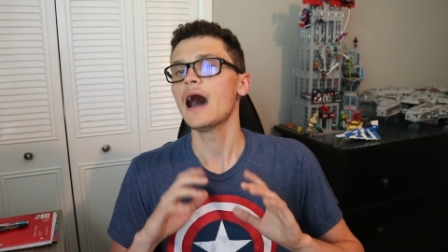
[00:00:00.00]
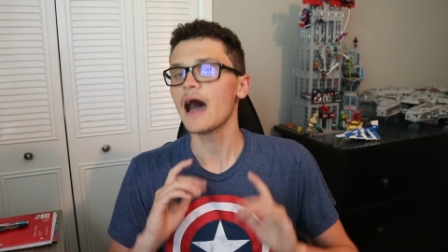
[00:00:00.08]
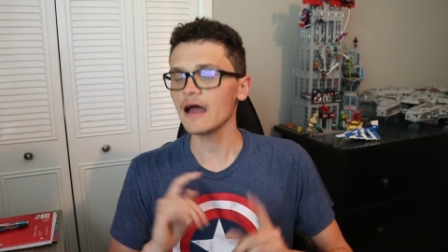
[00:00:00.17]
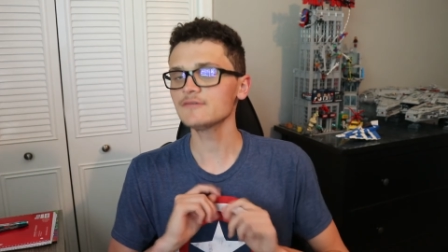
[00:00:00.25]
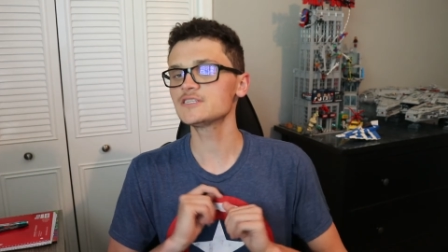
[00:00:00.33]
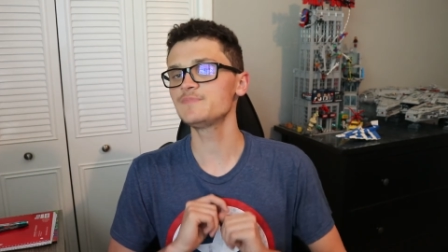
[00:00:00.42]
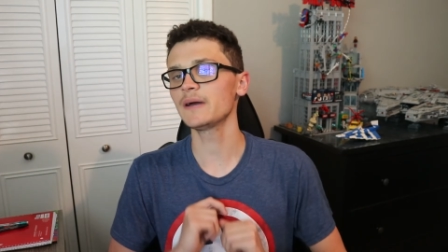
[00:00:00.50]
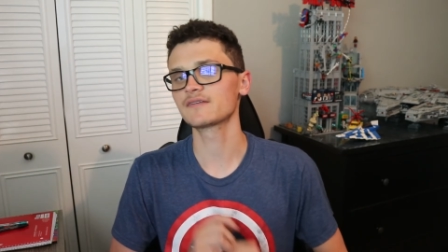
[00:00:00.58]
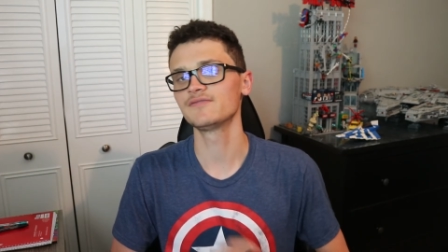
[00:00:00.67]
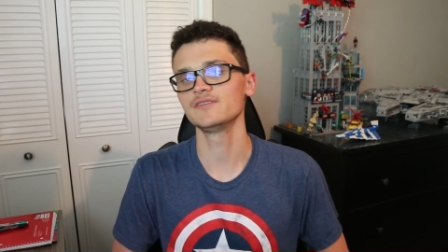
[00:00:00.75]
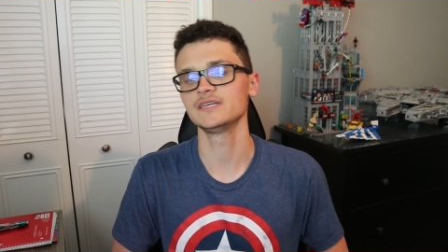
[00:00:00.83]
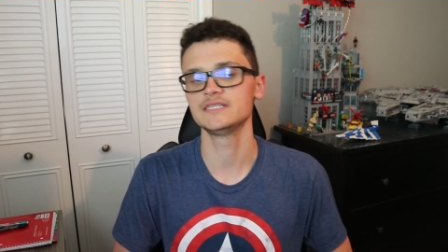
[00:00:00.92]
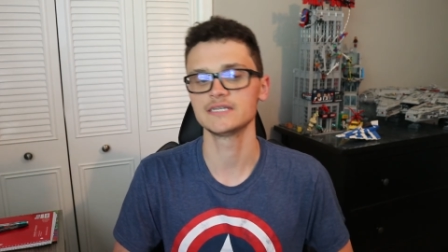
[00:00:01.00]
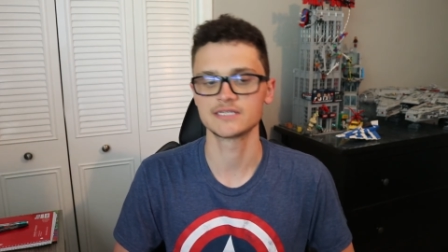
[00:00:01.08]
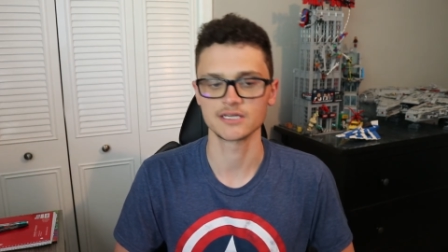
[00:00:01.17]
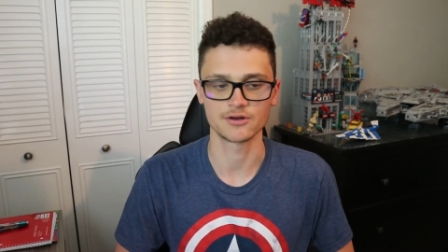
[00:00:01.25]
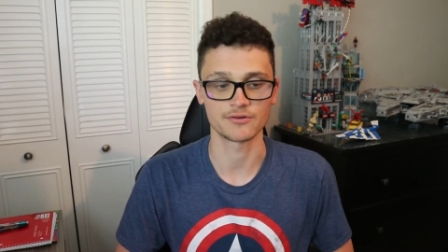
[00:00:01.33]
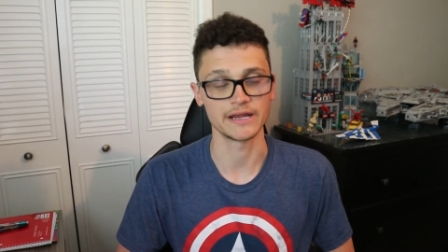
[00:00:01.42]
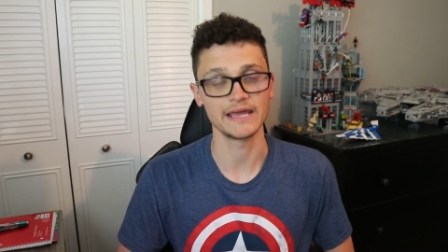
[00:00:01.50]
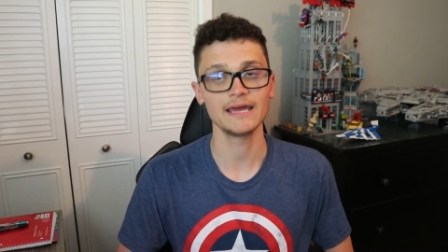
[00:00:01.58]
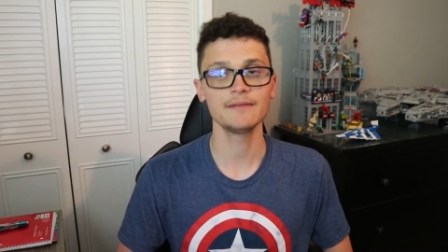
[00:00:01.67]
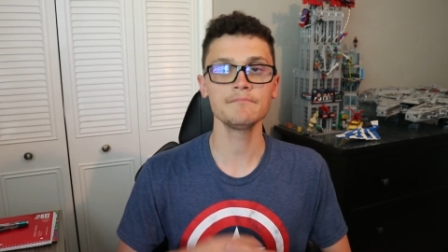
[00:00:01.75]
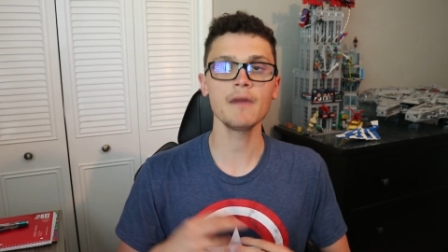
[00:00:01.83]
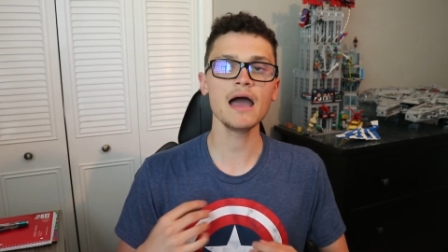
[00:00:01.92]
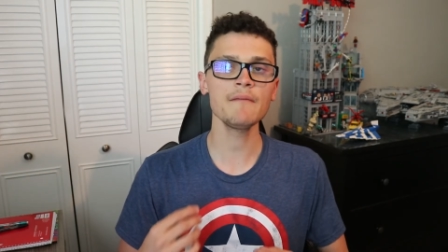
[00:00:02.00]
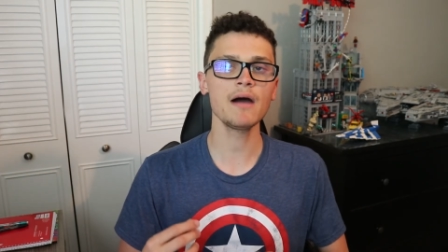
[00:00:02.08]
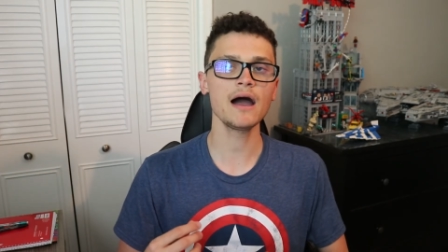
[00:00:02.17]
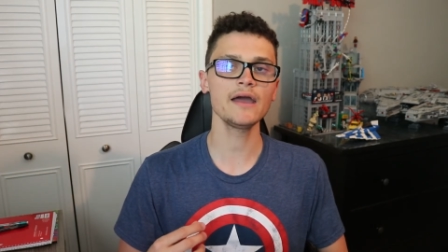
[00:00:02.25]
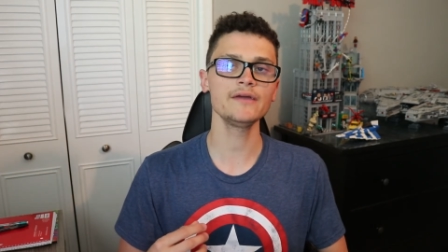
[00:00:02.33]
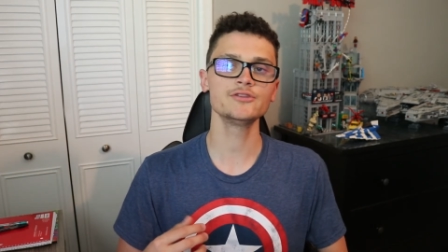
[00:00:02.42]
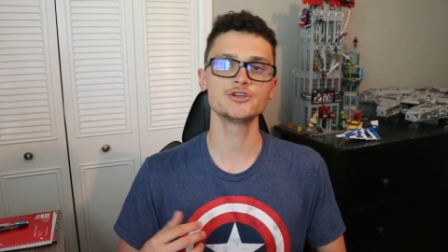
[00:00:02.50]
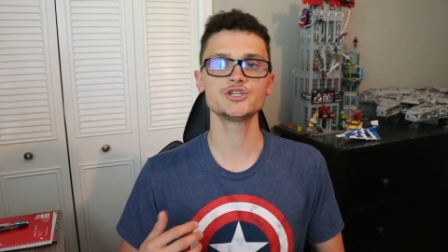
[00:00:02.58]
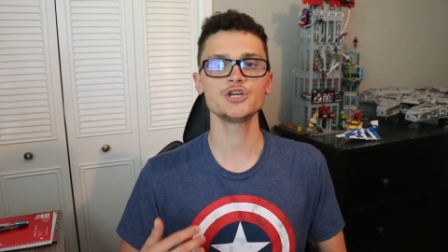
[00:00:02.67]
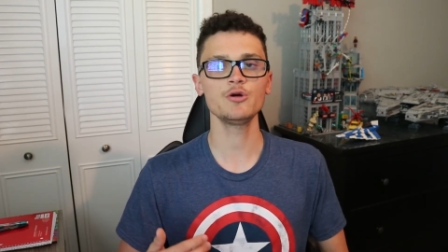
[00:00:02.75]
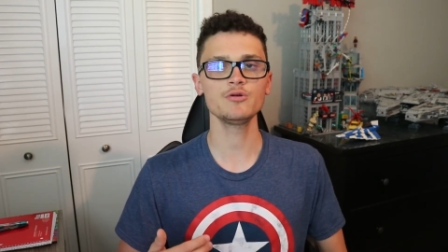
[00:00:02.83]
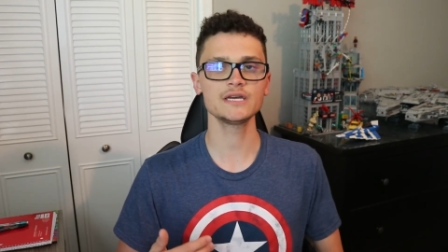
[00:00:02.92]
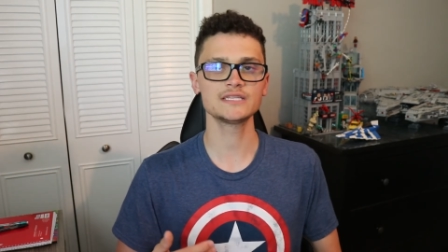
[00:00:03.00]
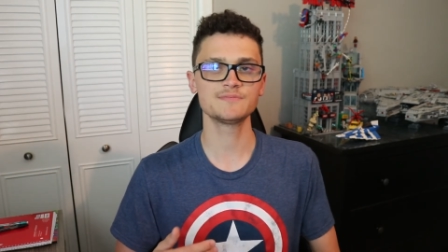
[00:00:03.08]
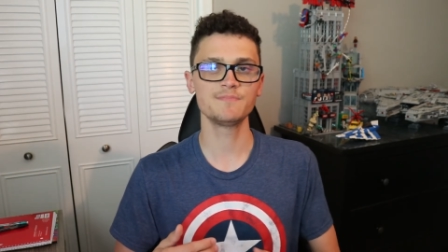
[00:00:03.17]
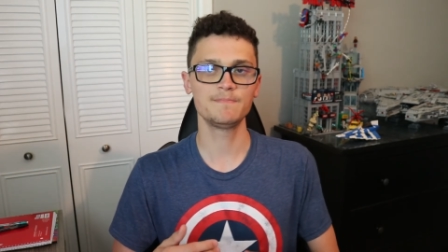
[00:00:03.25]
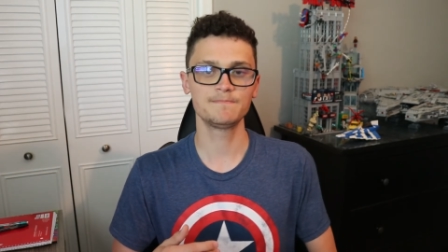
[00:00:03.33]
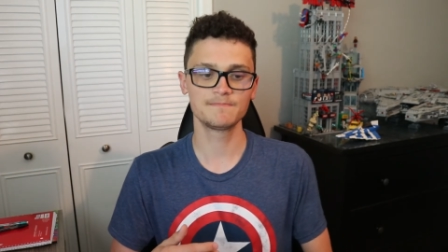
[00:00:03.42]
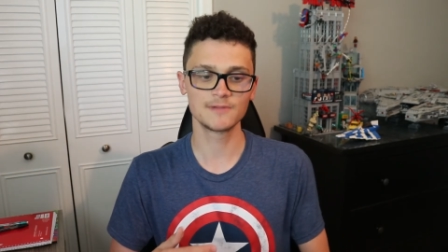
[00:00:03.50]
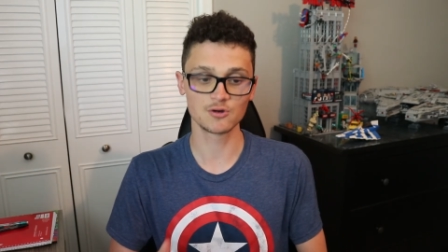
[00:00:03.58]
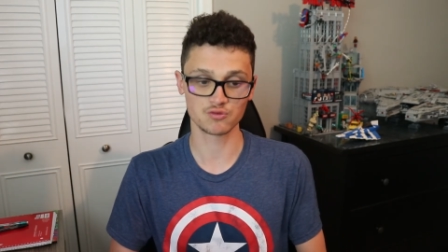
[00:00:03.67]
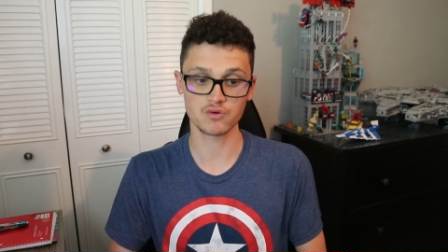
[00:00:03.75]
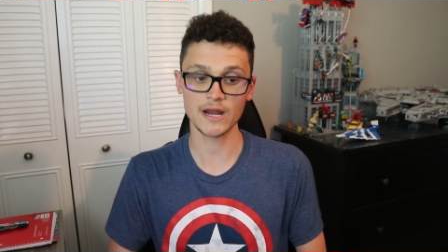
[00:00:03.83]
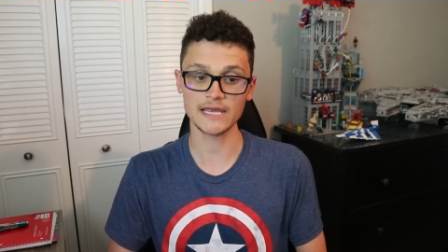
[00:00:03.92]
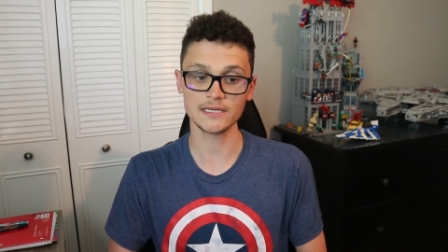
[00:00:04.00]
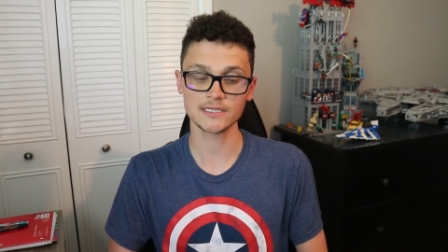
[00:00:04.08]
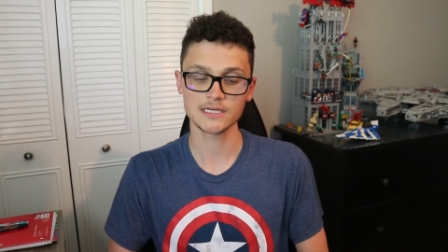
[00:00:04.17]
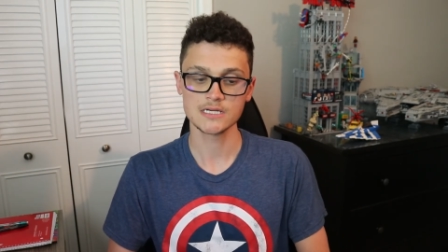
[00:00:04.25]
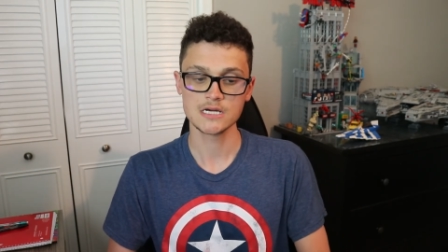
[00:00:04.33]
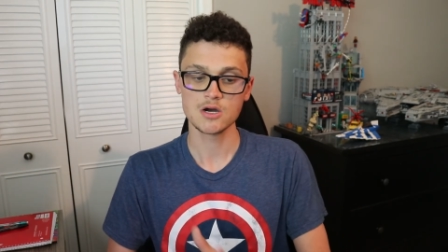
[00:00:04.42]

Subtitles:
I respectfully disagree. In my mind, the show gets great